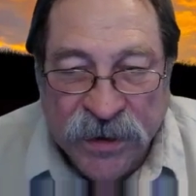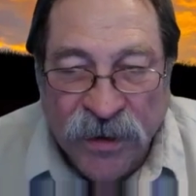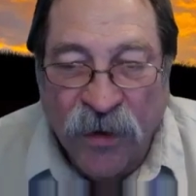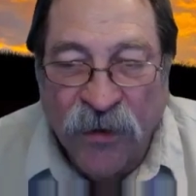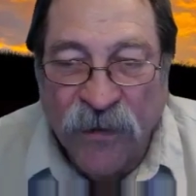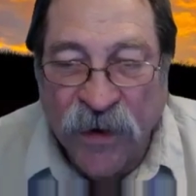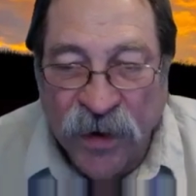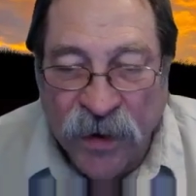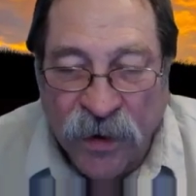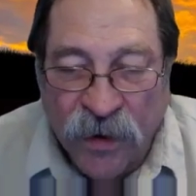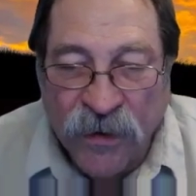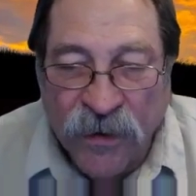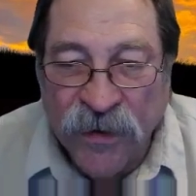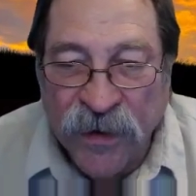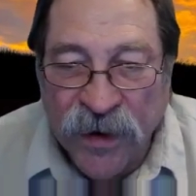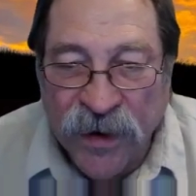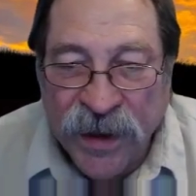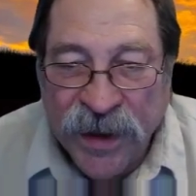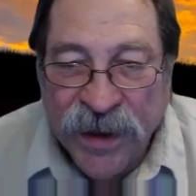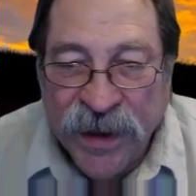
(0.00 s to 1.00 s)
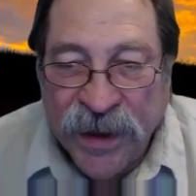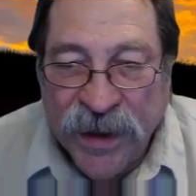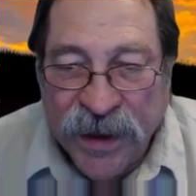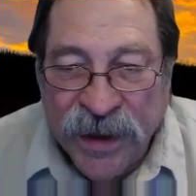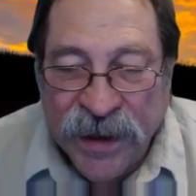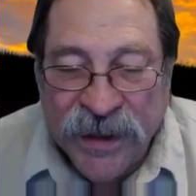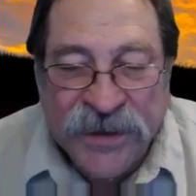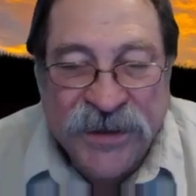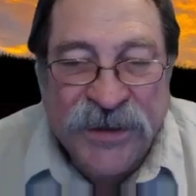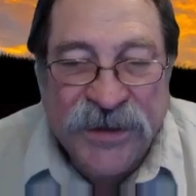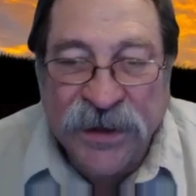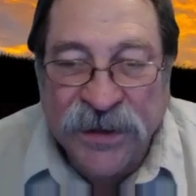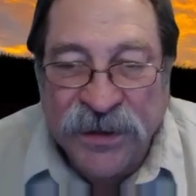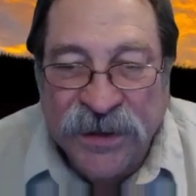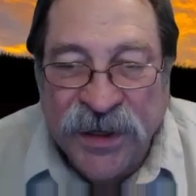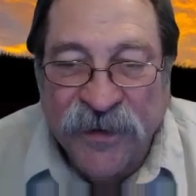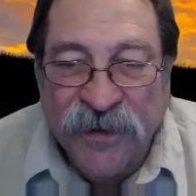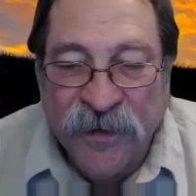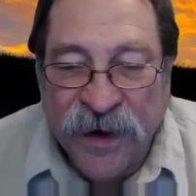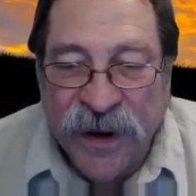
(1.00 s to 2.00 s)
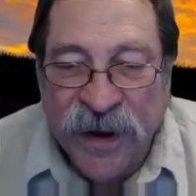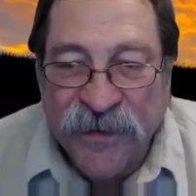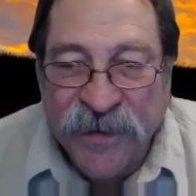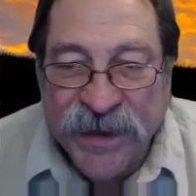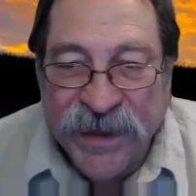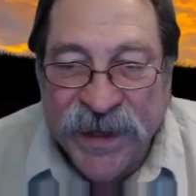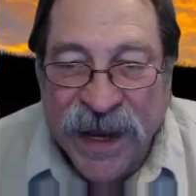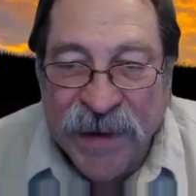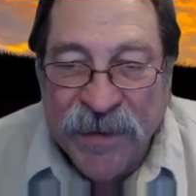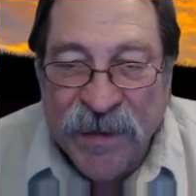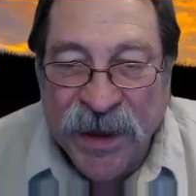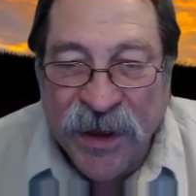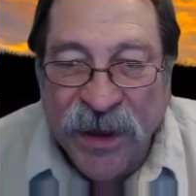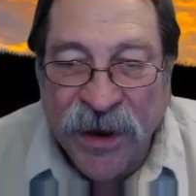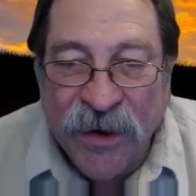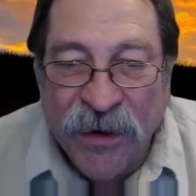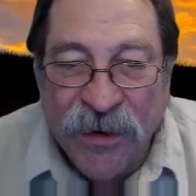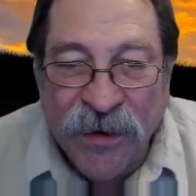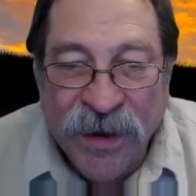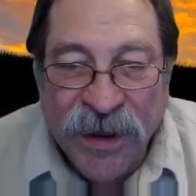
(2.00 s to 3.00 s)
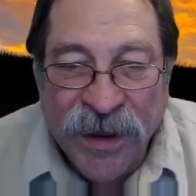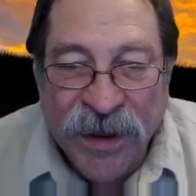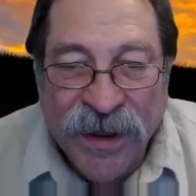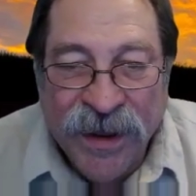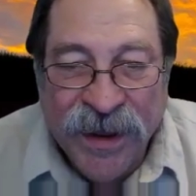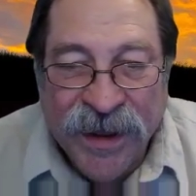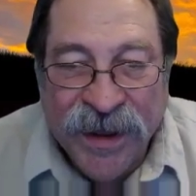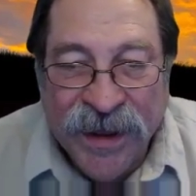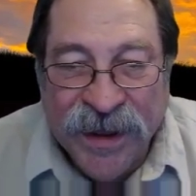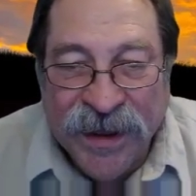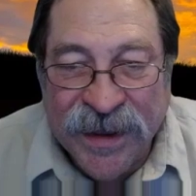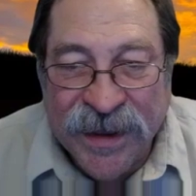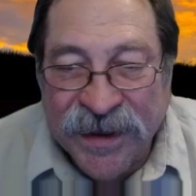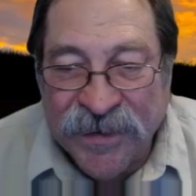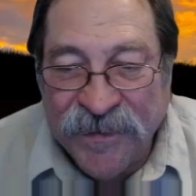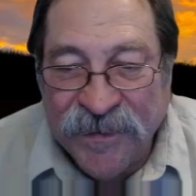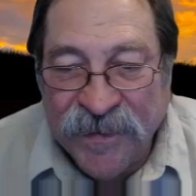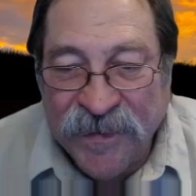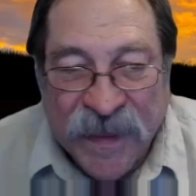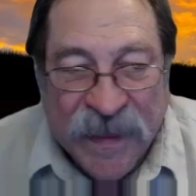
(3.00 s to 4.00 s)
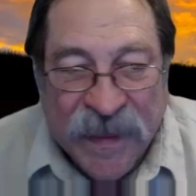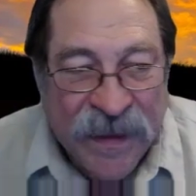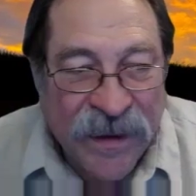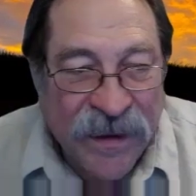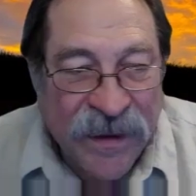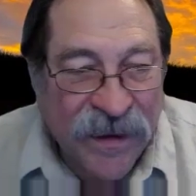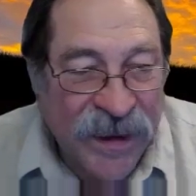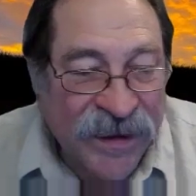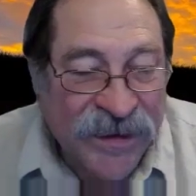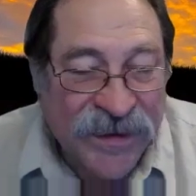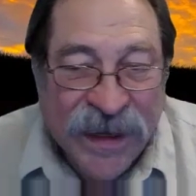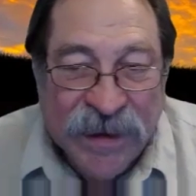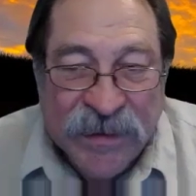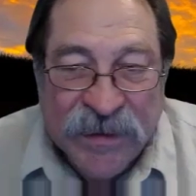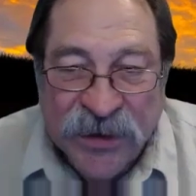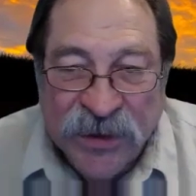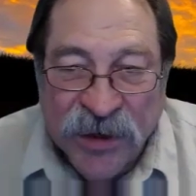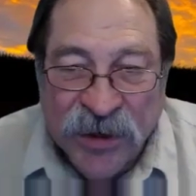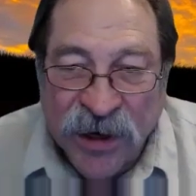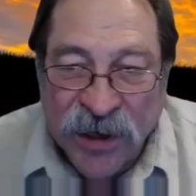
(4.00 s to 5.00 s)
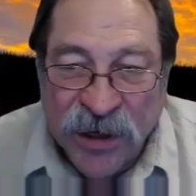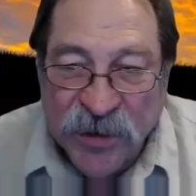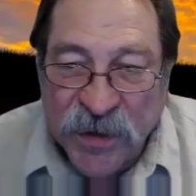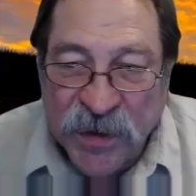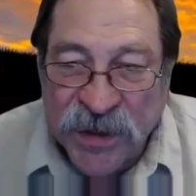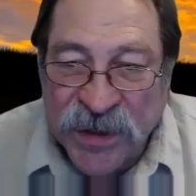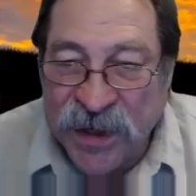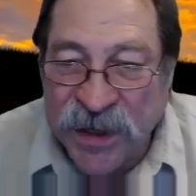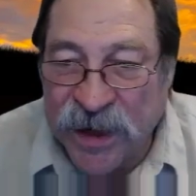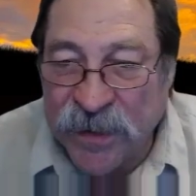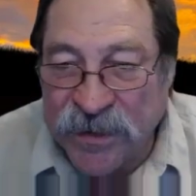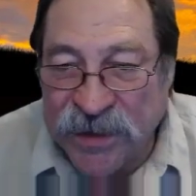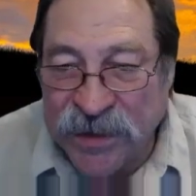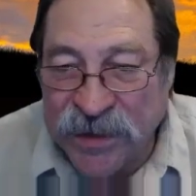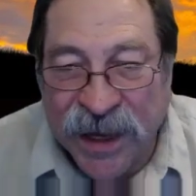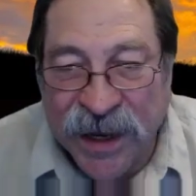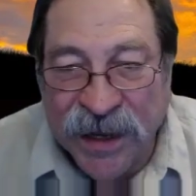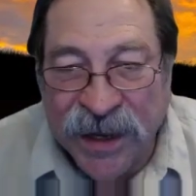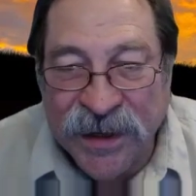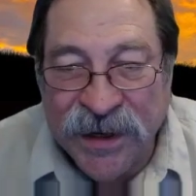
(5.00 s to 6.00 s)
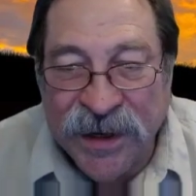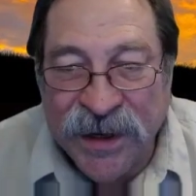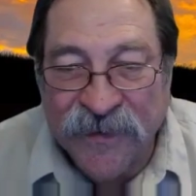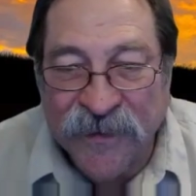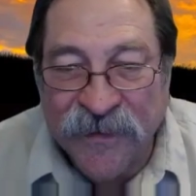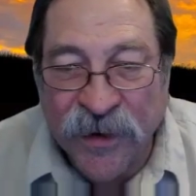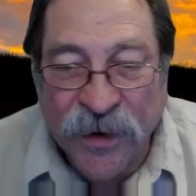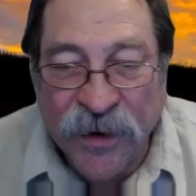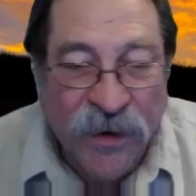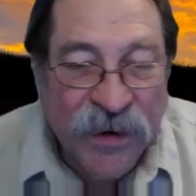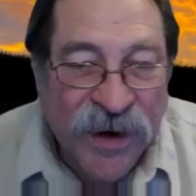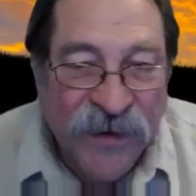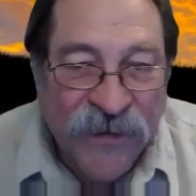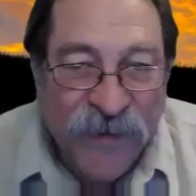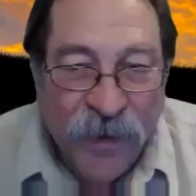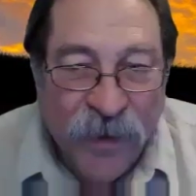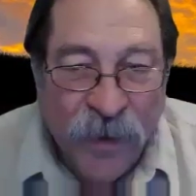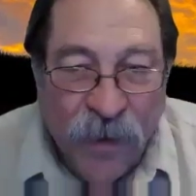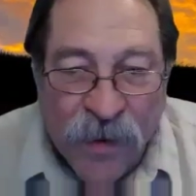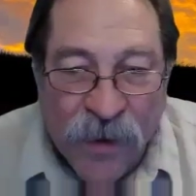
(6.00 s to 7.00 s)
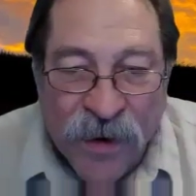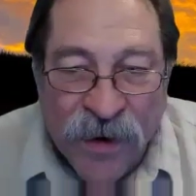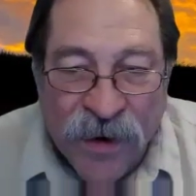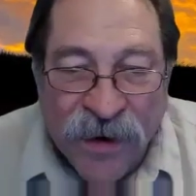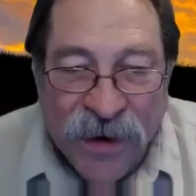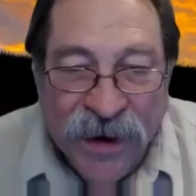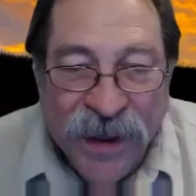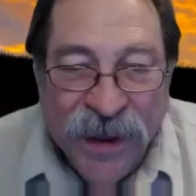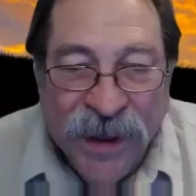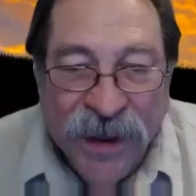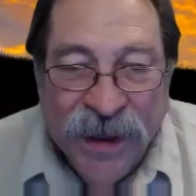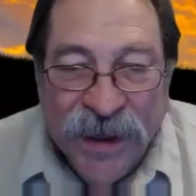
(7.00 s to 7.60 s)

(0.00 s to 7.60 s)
over and over, it's still different every time you go. Lots of times the targets be set up slightly different or different order,